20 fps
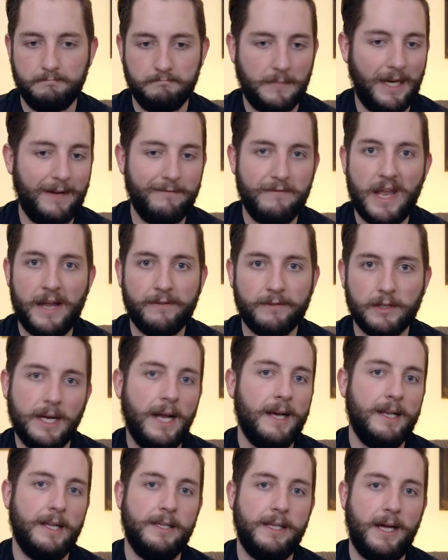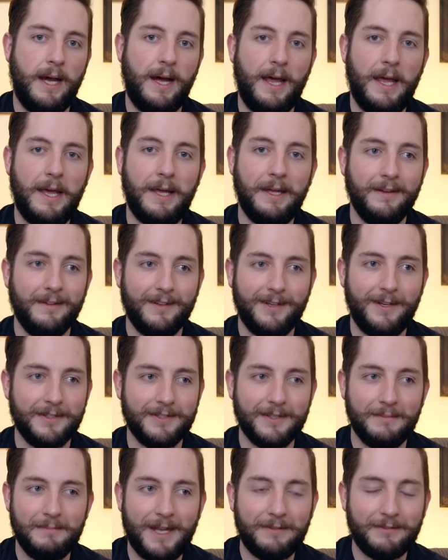I've never had it die
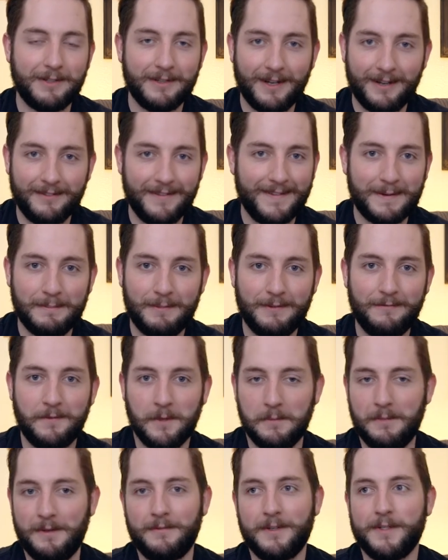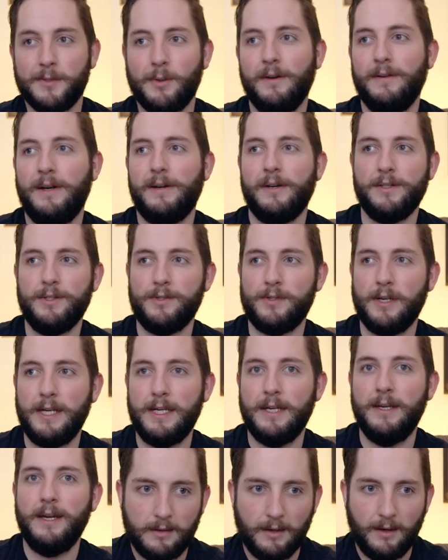because I've never I've never been filming for 12 hours straight.